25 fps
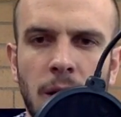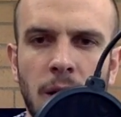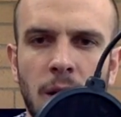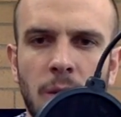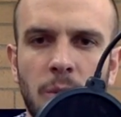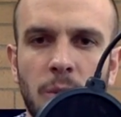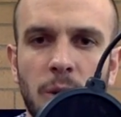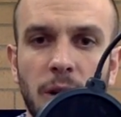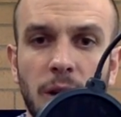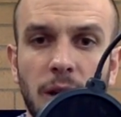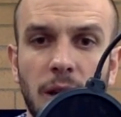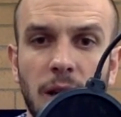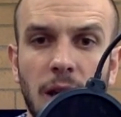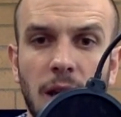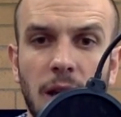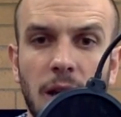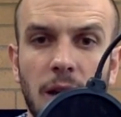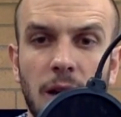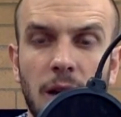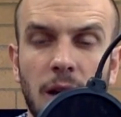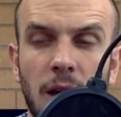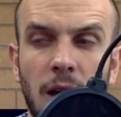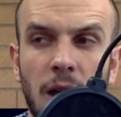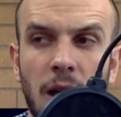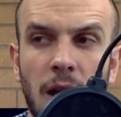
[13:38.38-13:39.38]
But again,
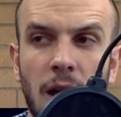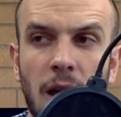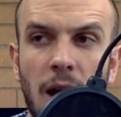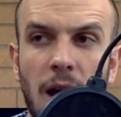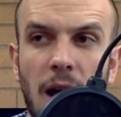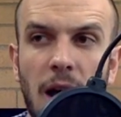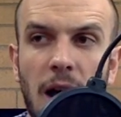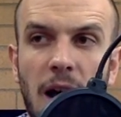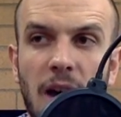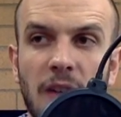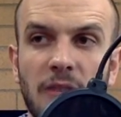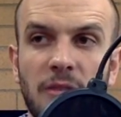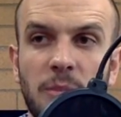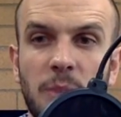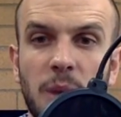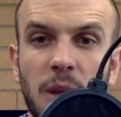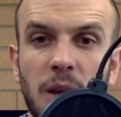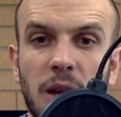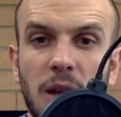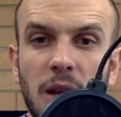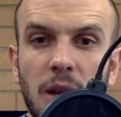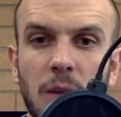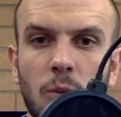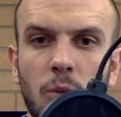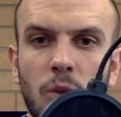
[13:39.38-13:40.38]

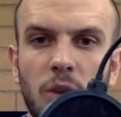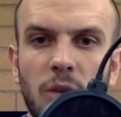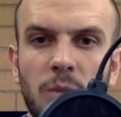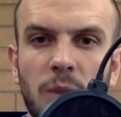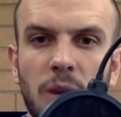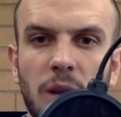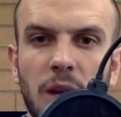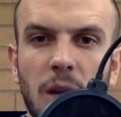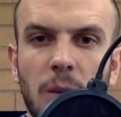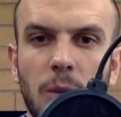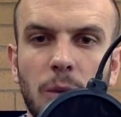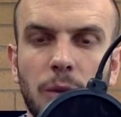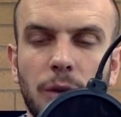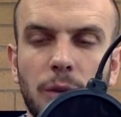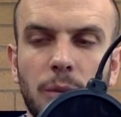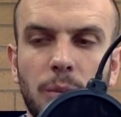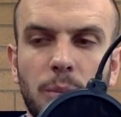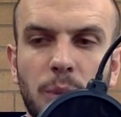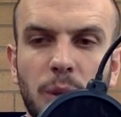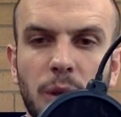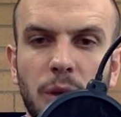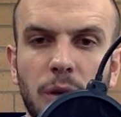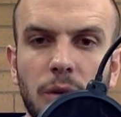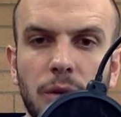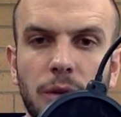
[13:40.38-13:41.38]
we've been able to
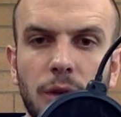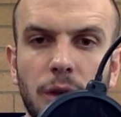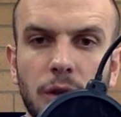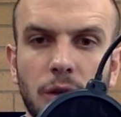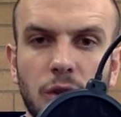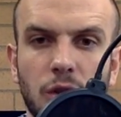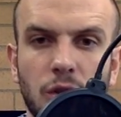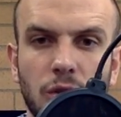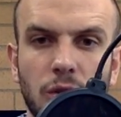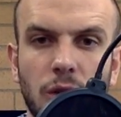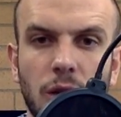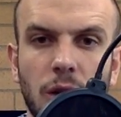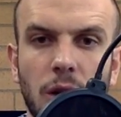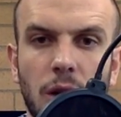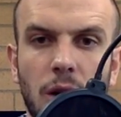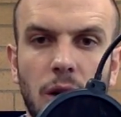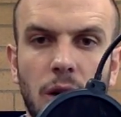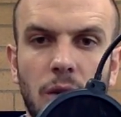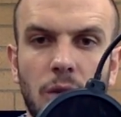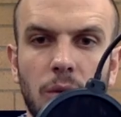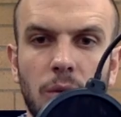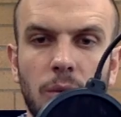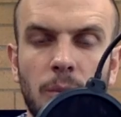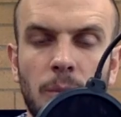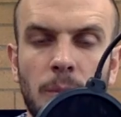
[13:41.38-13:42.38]
build on
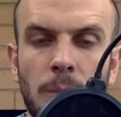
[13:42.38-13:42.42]
Trello